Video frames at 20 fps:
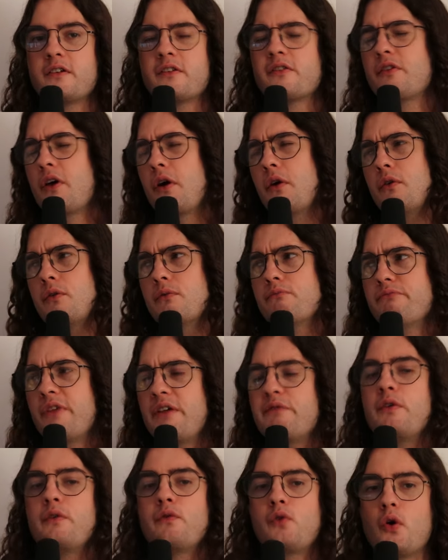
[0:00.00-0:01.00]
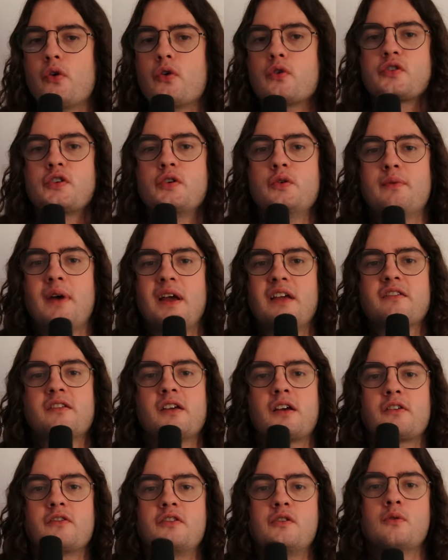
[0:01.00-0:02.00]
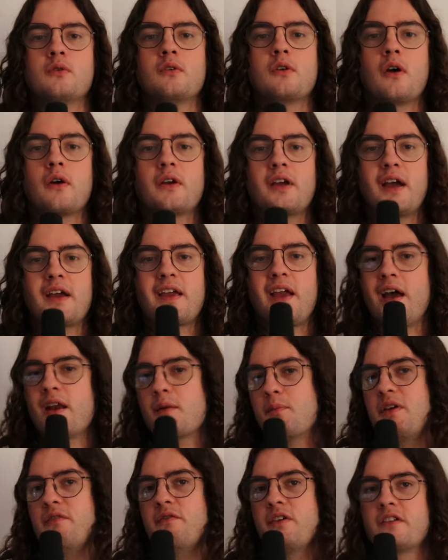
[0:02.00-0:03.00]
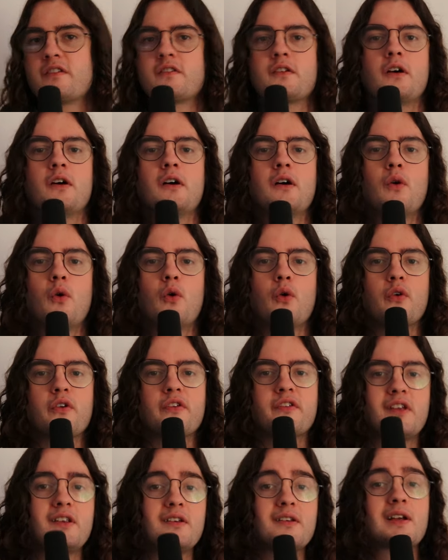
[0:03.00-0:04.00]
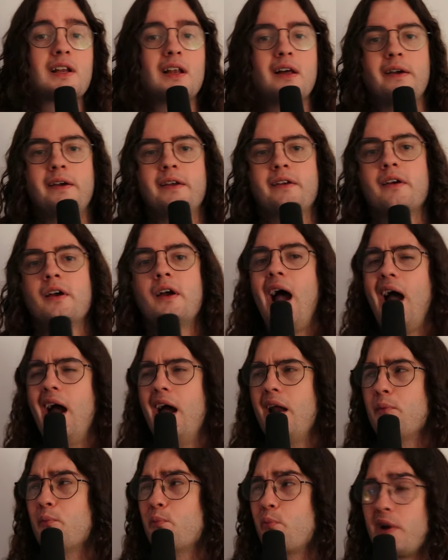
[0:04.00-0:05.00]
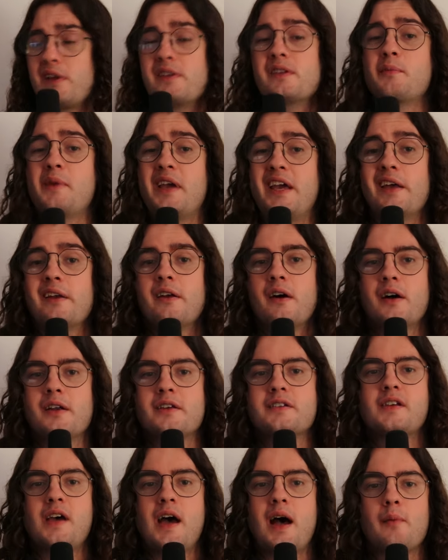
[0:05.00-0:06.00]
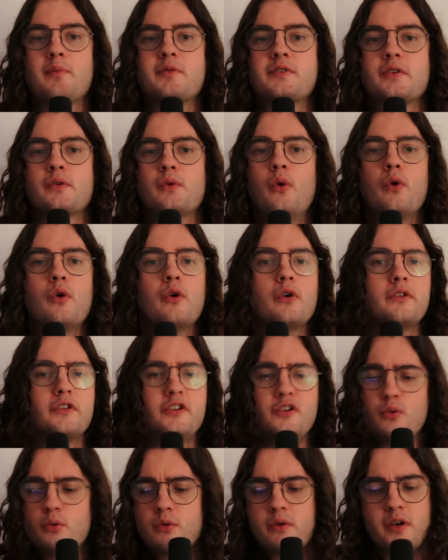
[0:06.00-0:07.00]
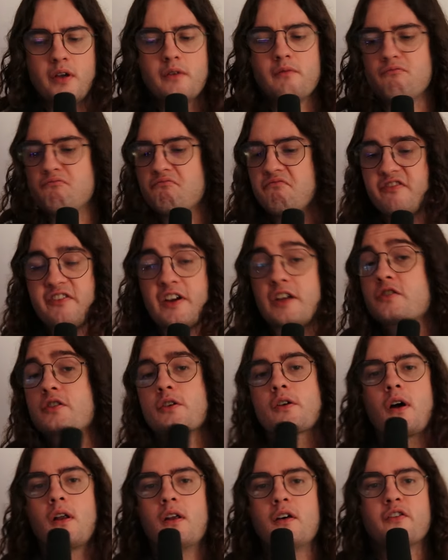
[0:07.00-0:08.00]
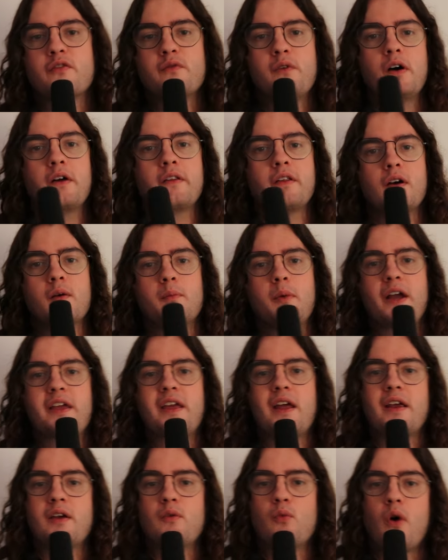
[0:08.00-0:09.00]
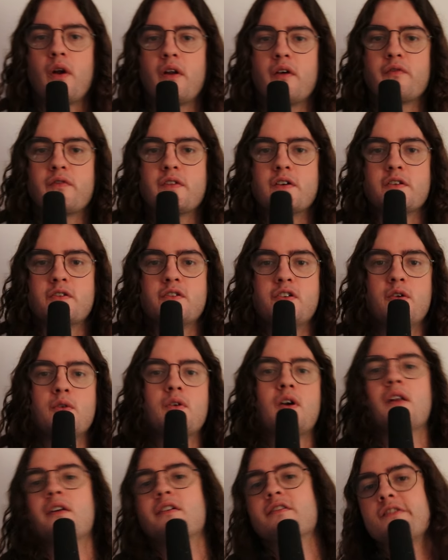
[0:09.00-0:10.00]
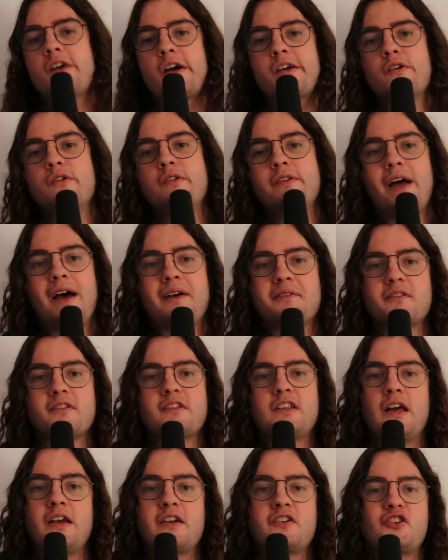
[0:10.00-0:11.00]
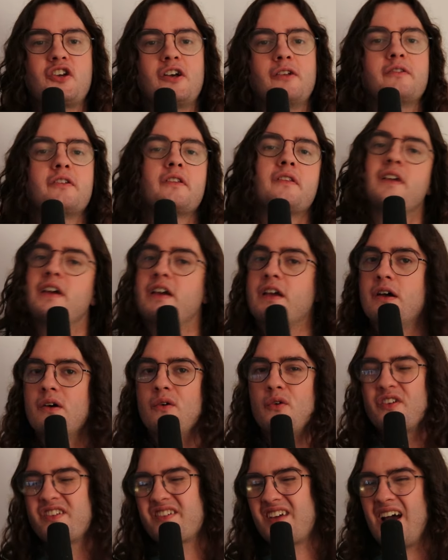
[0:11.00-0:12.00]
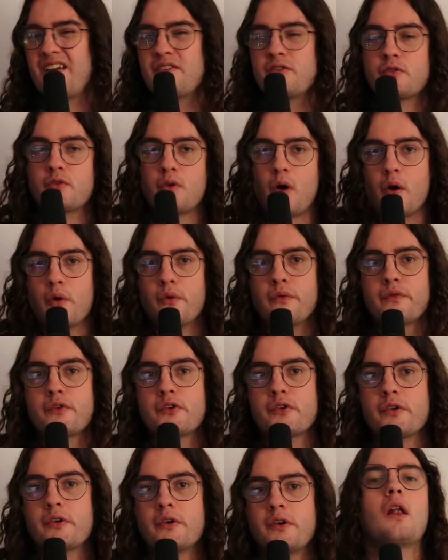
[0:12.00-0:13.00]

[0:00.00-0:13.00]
So if you've got your 2 basics, you can go get Canopy Vista or Cinderglade and bring them in untapped. Or you can fix your colors further by getting one of the 2 color cycle lands like Sheltered Thicket or Scattered Groves.